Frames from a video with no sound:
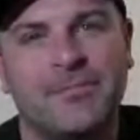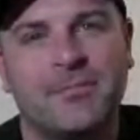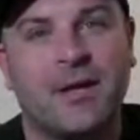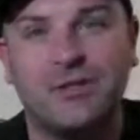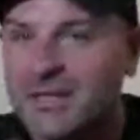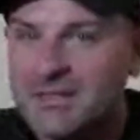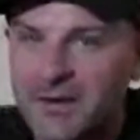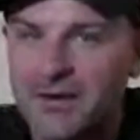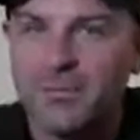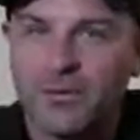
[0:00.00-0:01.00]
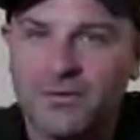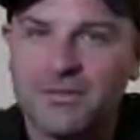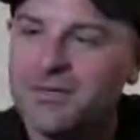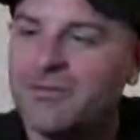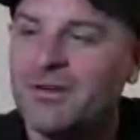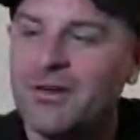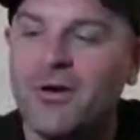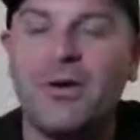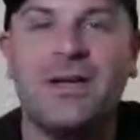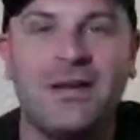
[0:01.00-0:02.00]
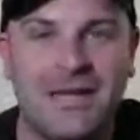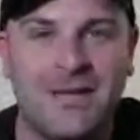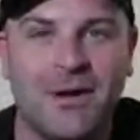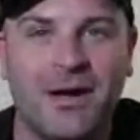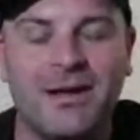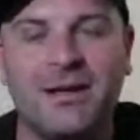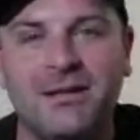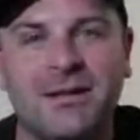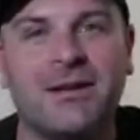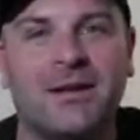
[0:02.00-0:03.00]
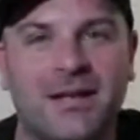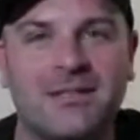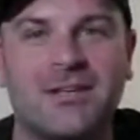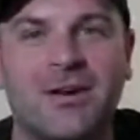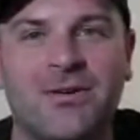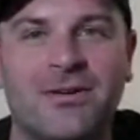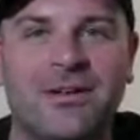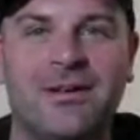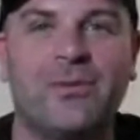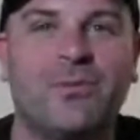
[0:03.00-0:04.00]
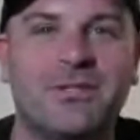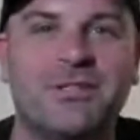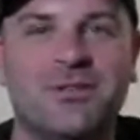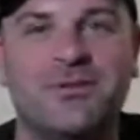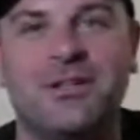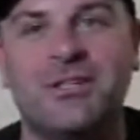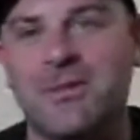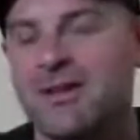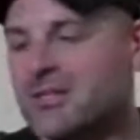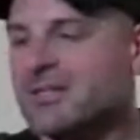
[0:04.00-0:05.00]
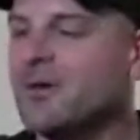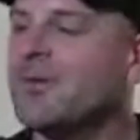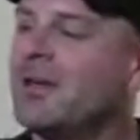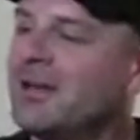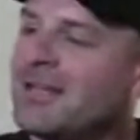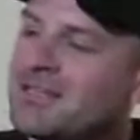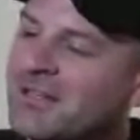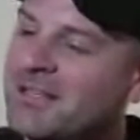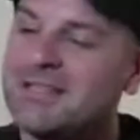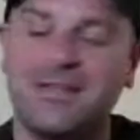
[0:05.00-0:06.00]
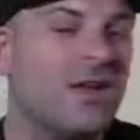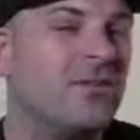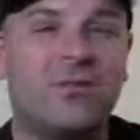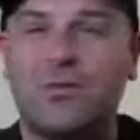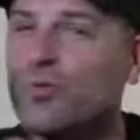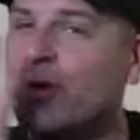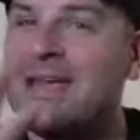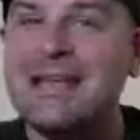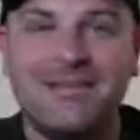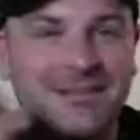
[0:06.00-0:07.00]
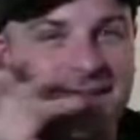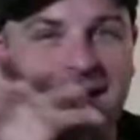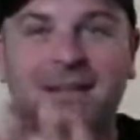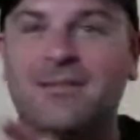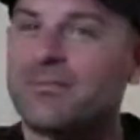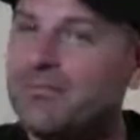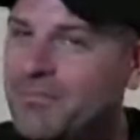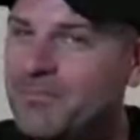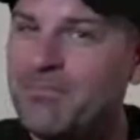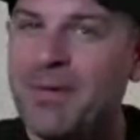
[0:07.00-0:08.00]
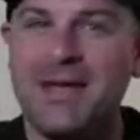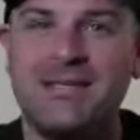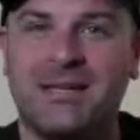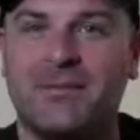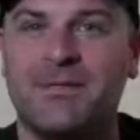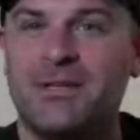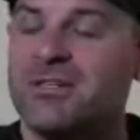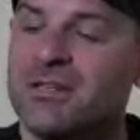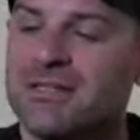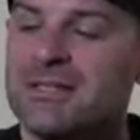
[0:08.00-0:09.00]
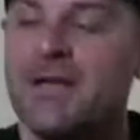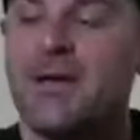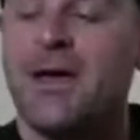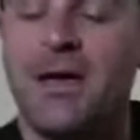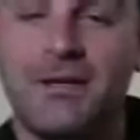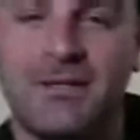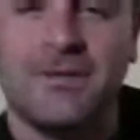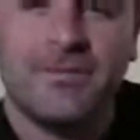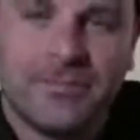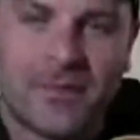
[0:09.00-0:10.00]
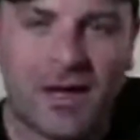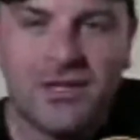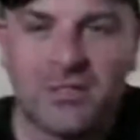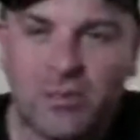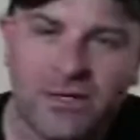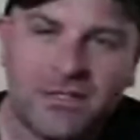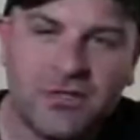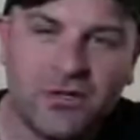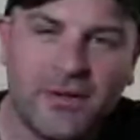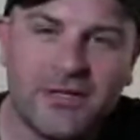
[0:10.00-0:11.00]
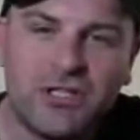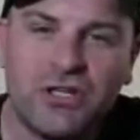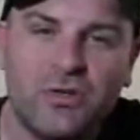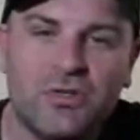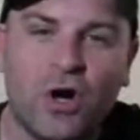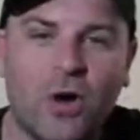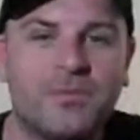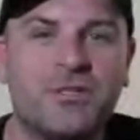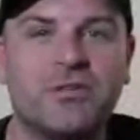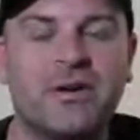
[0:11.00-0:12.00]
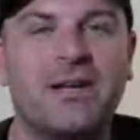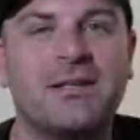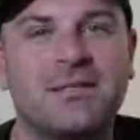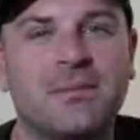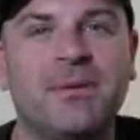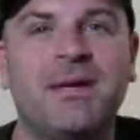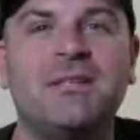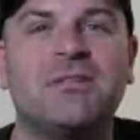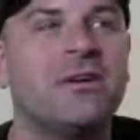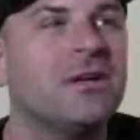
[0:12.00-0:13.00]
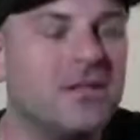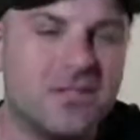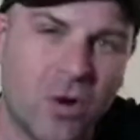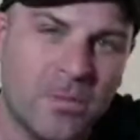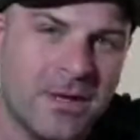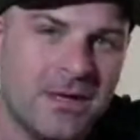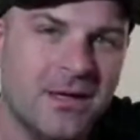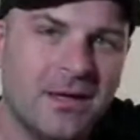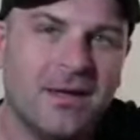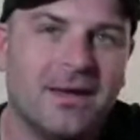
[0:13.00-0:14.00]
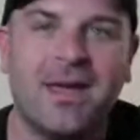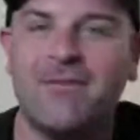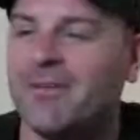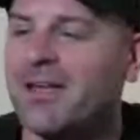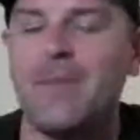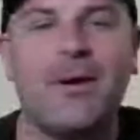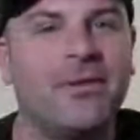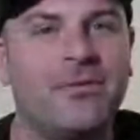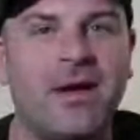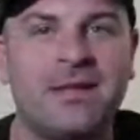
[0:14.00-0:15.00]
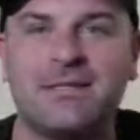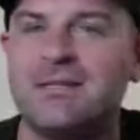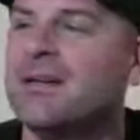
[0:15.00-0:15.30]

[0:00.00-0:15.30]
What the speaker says: are transferable. So if you know it in E minor, you're going to get to know what to do in G major. So let's look at these 3 dead basic positions. And I just wanted to talk about the 2 top strings, the B string and the top E. Okay, forget about the rest.